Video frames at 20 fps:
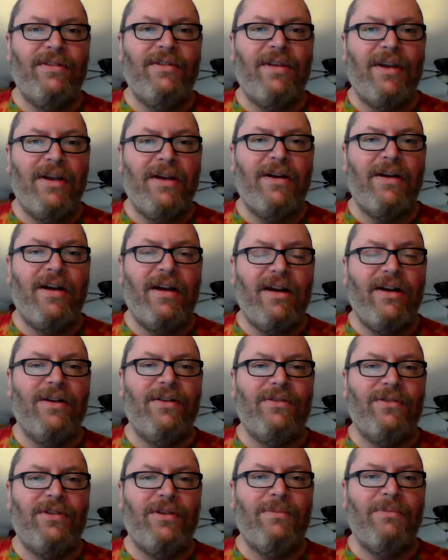I
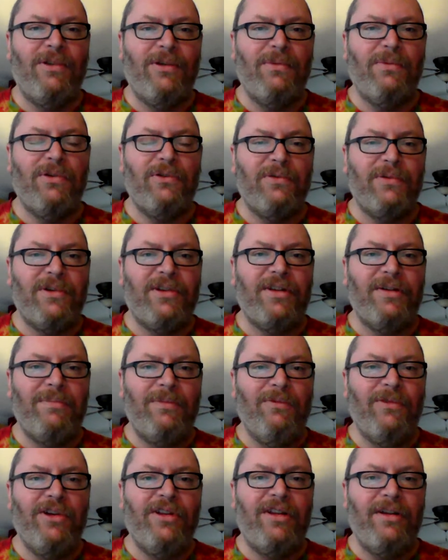heard some that were really,
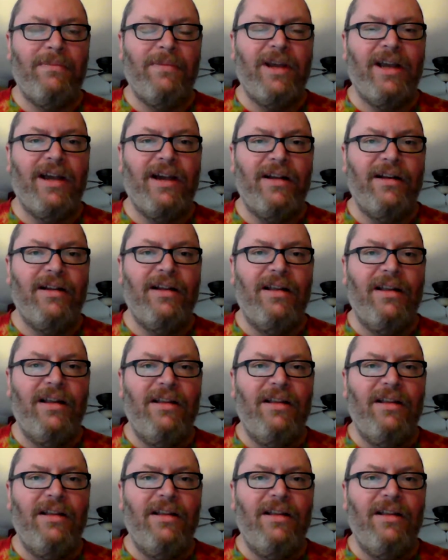really bad.